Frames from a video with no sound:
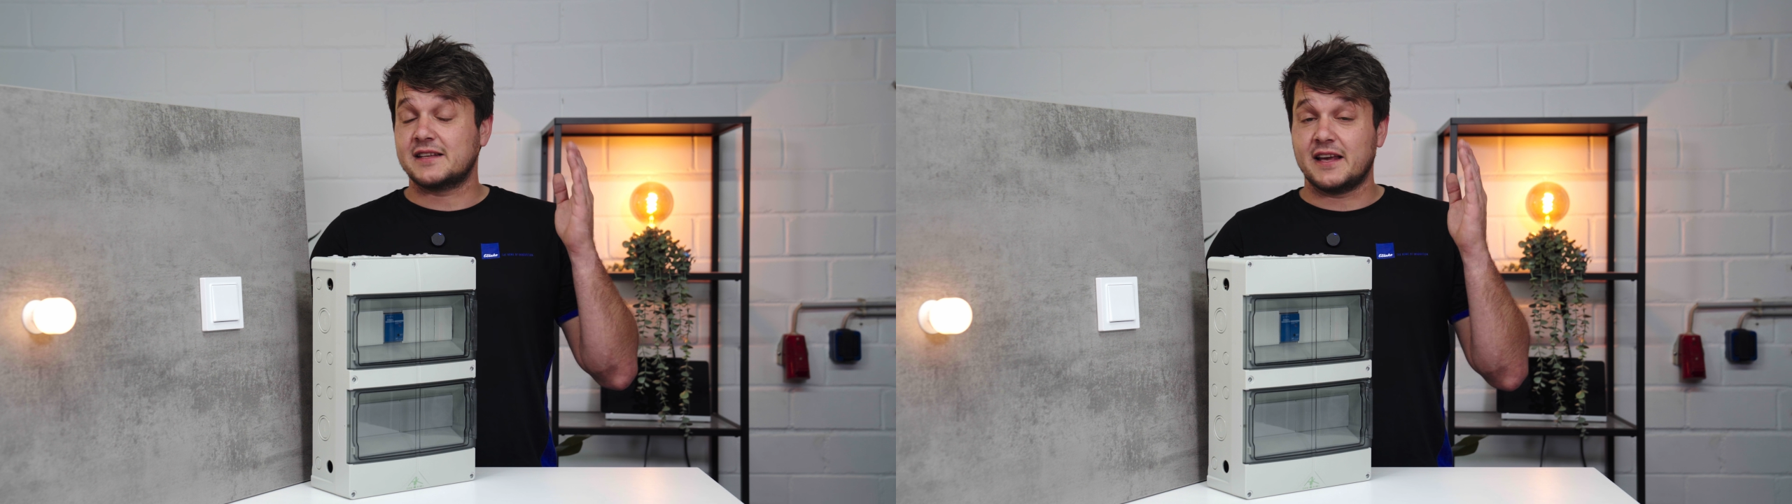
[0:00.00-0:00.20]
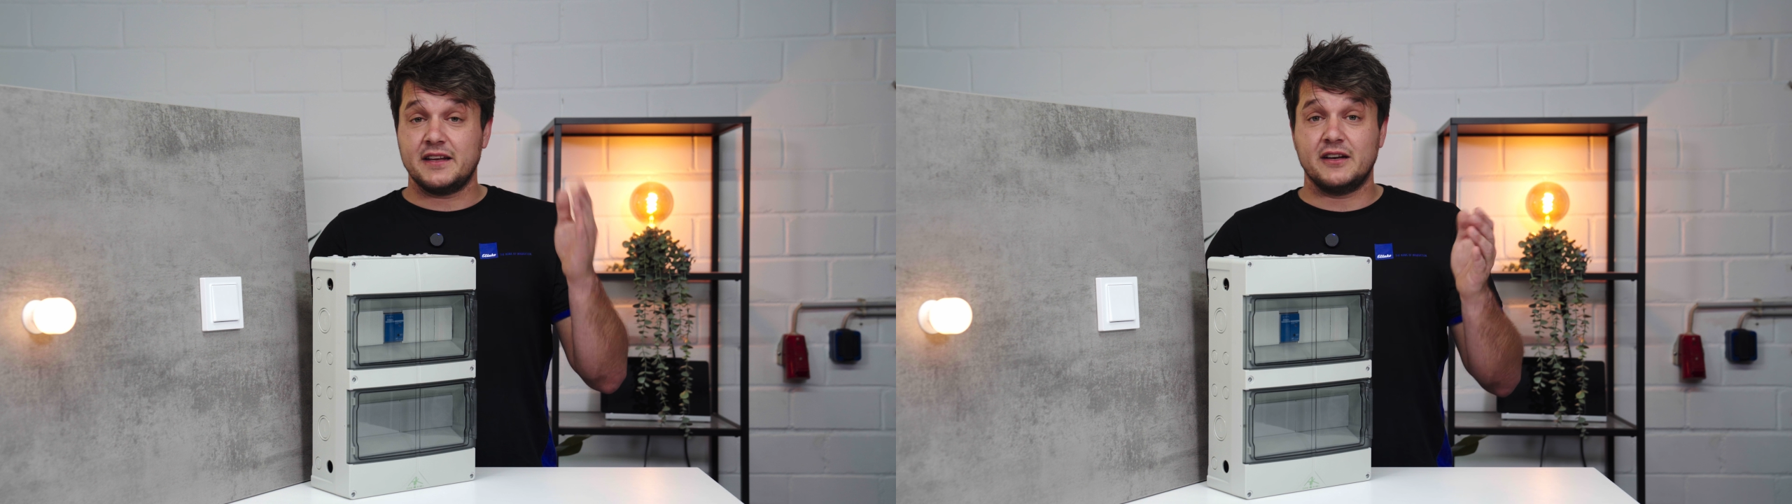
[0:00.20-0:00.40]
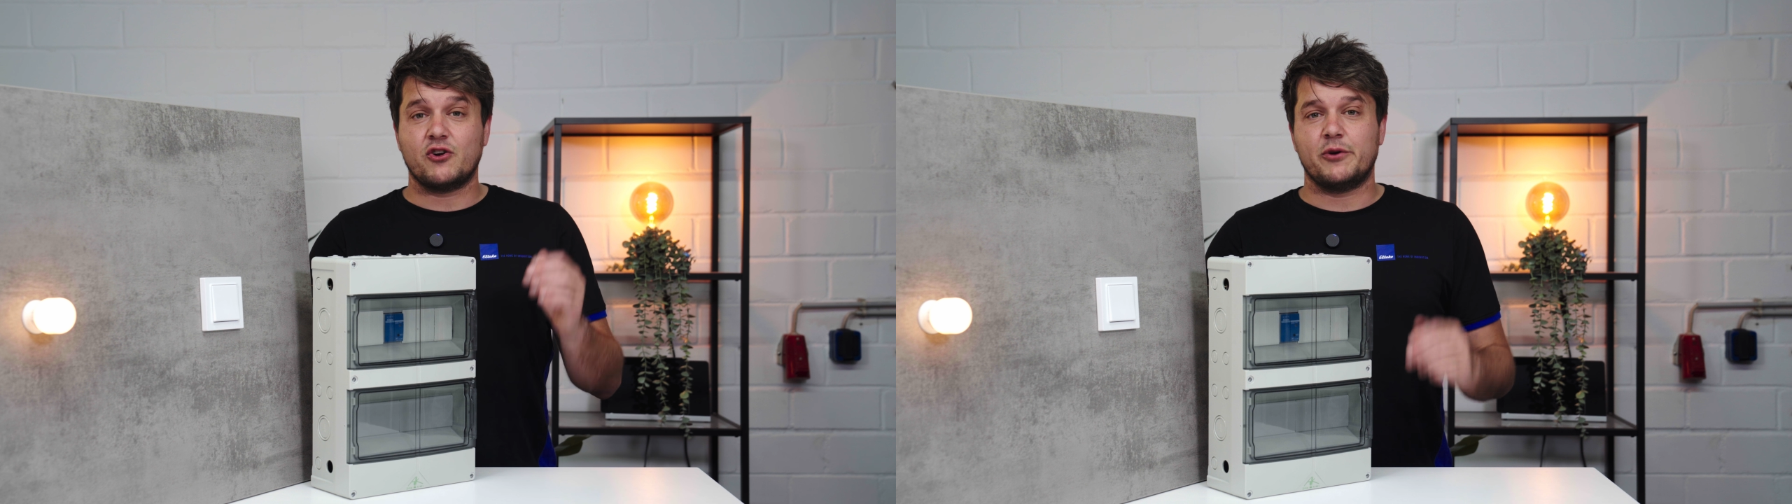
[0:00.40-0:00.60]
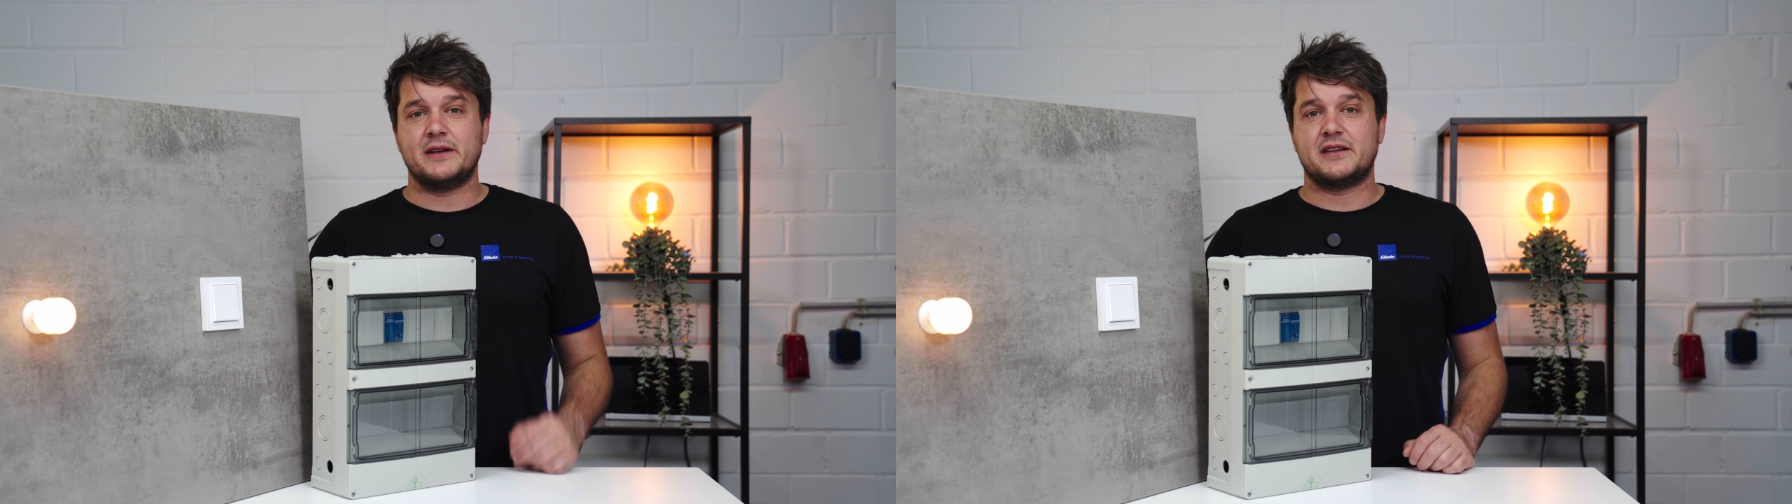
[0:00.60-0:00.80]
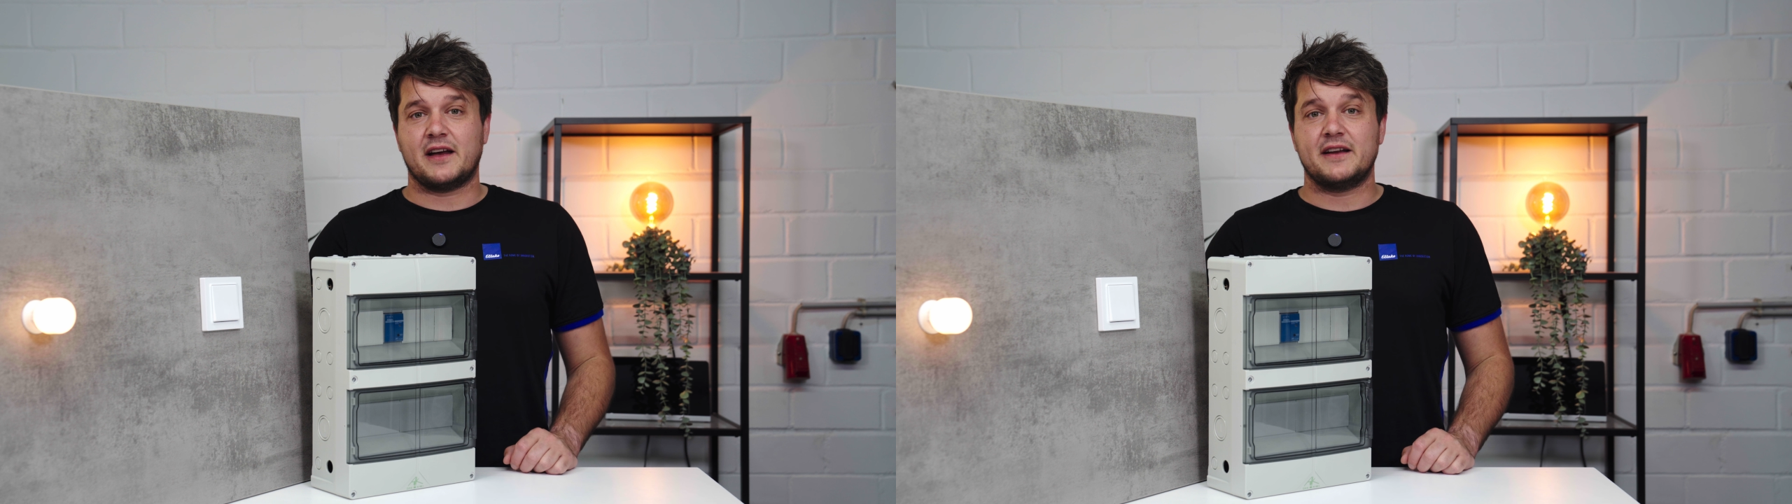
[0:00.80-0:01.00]
and feel
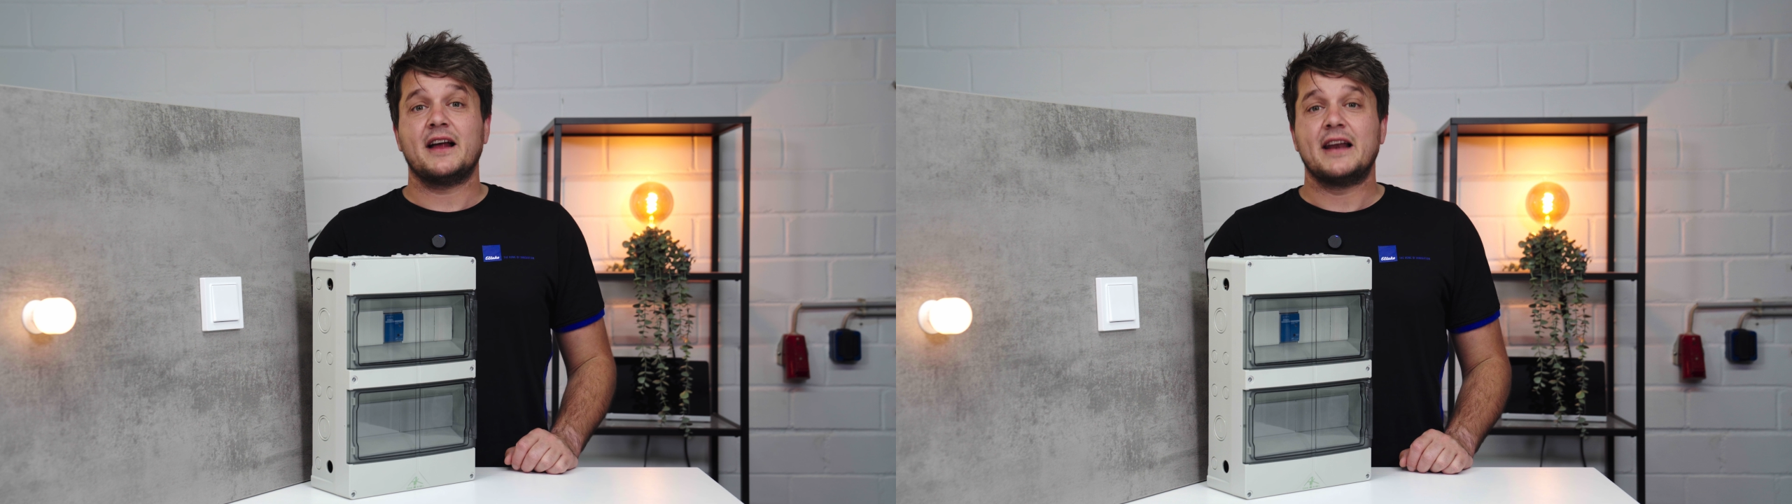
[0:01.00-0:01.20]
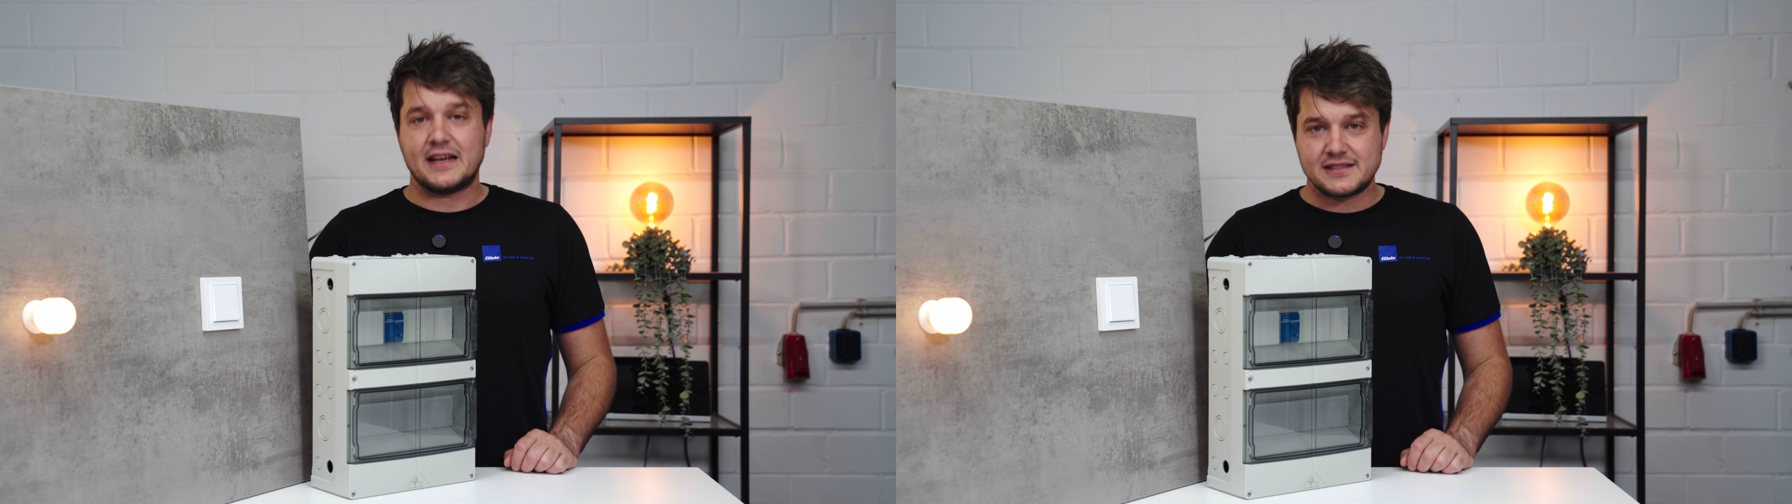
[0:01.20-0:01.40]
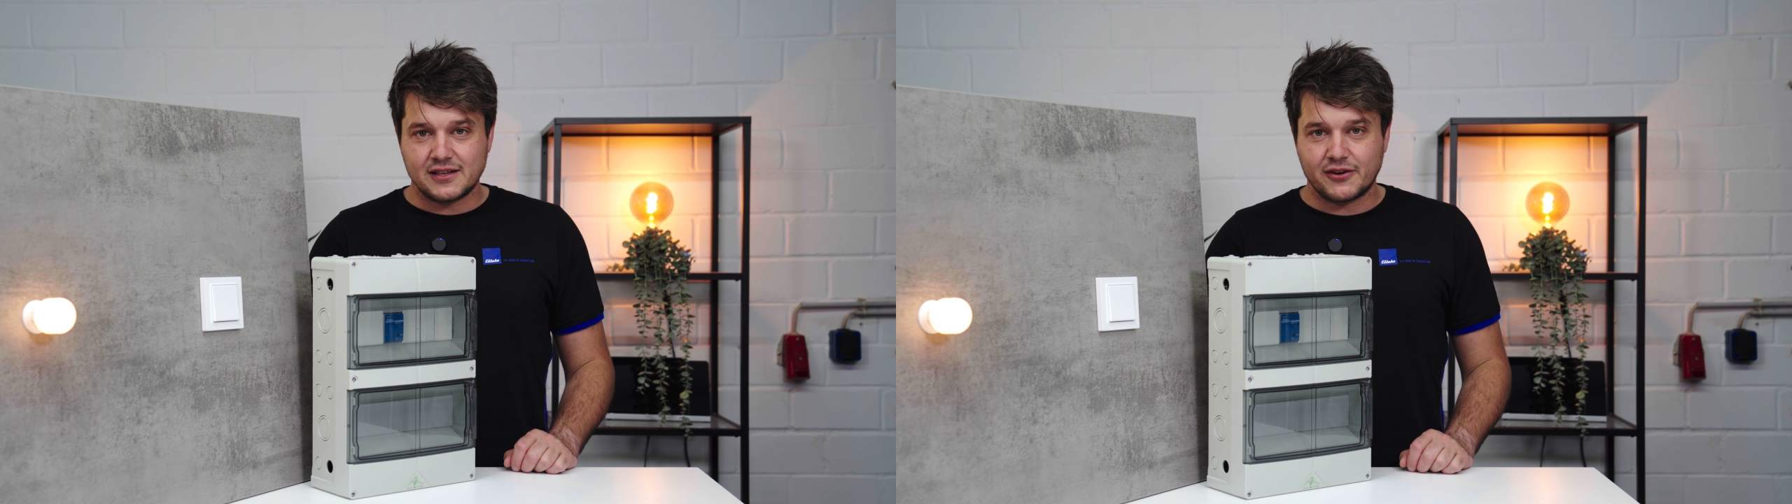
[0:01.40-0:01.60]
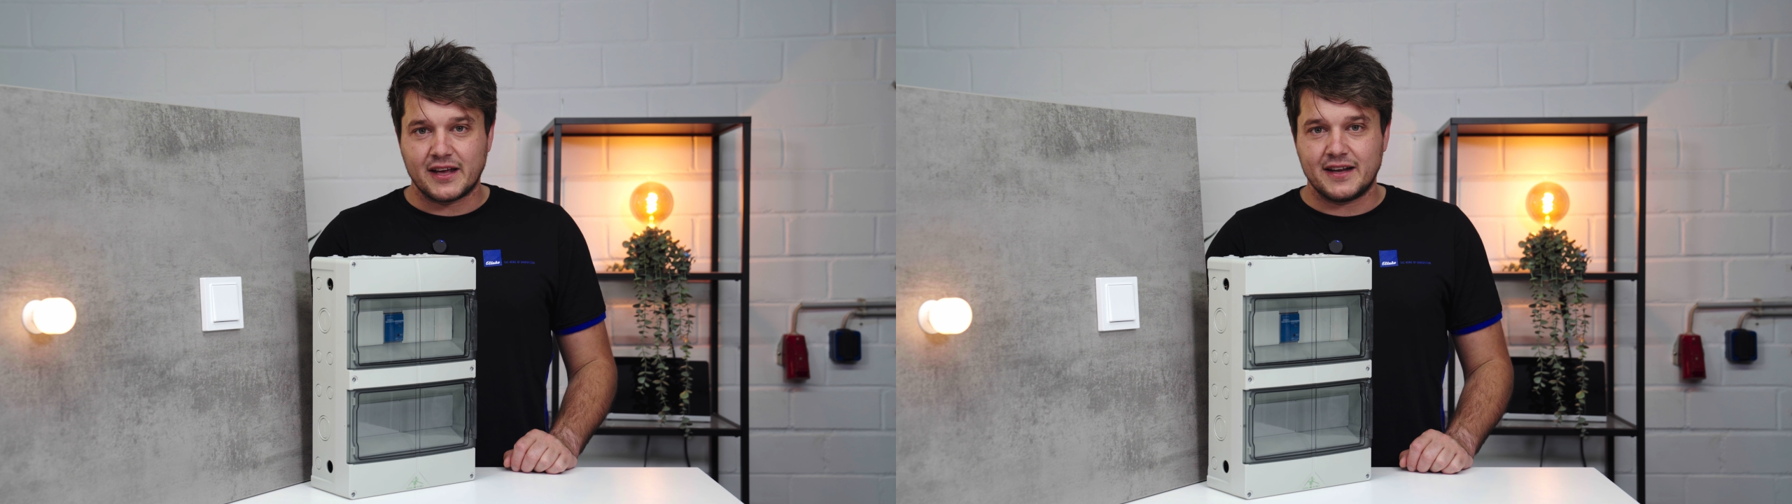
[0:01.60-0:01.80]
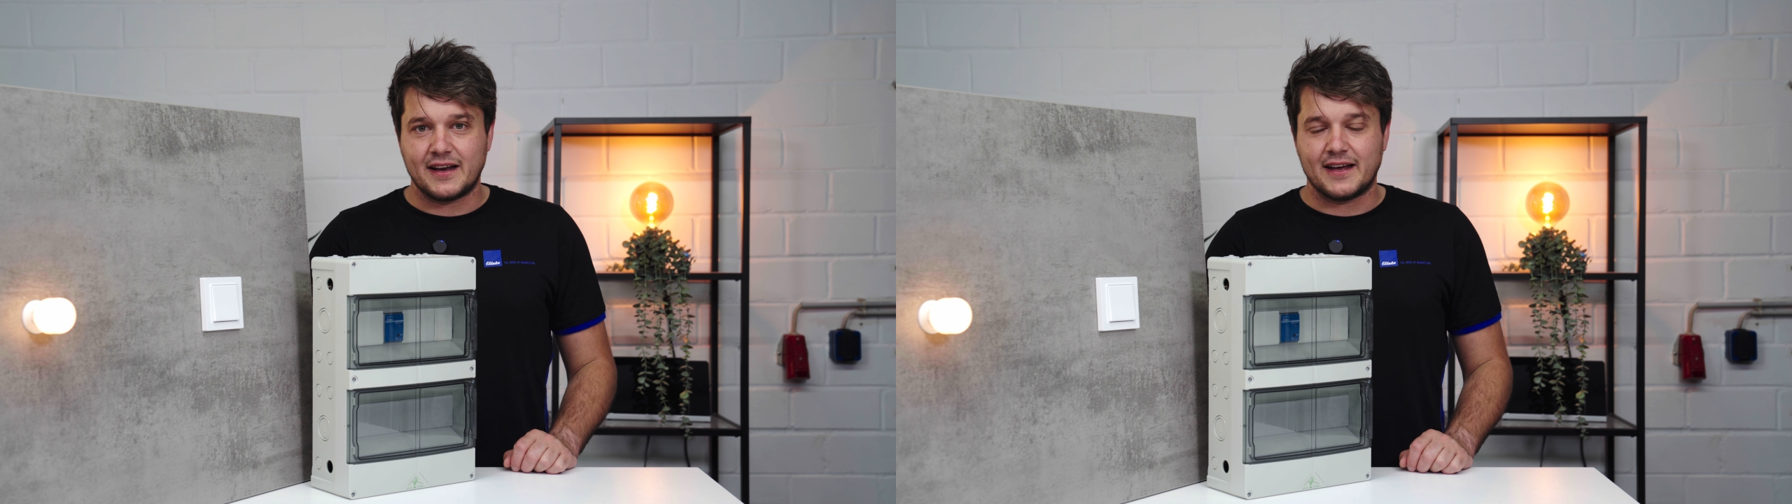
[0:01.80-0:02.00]
free to leave a
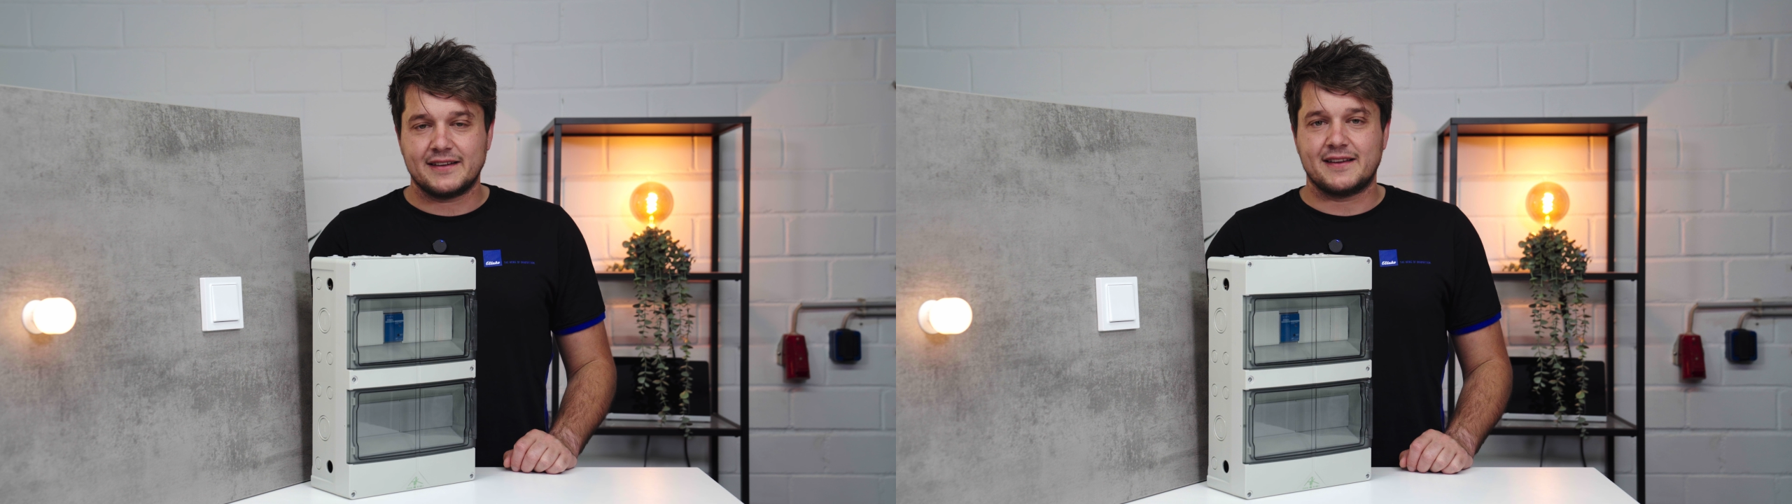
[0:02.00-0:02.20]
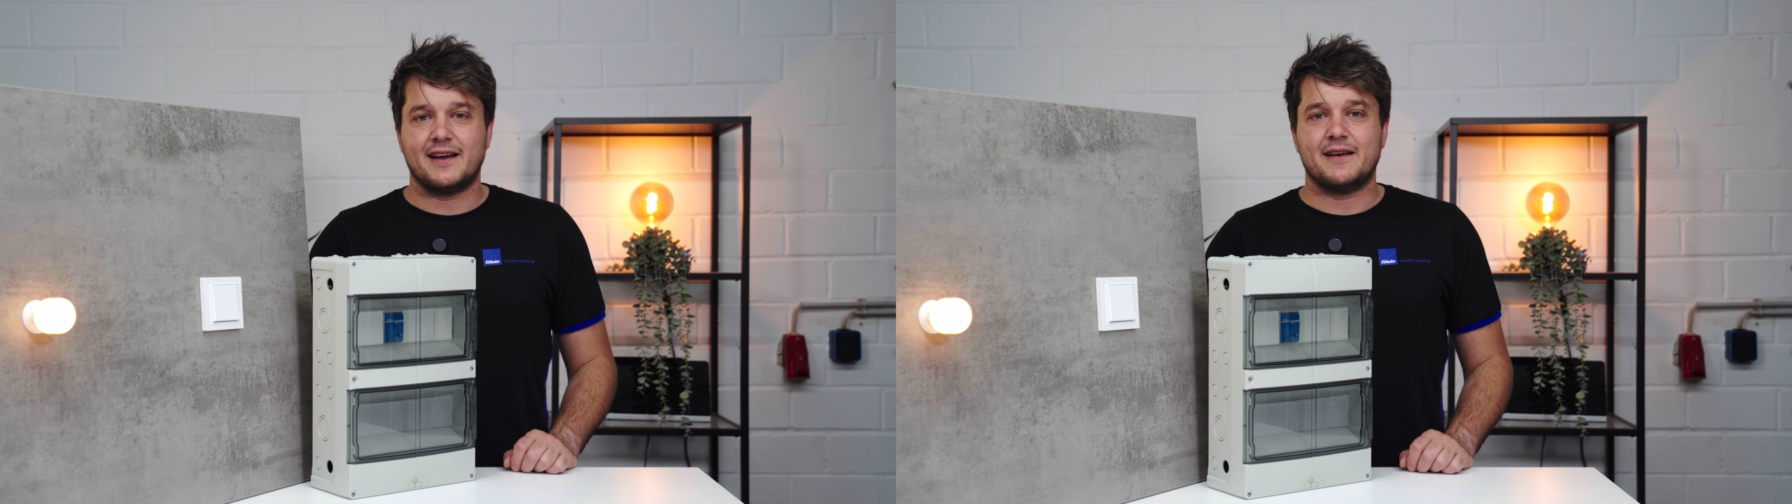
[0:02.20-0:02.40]
like as well.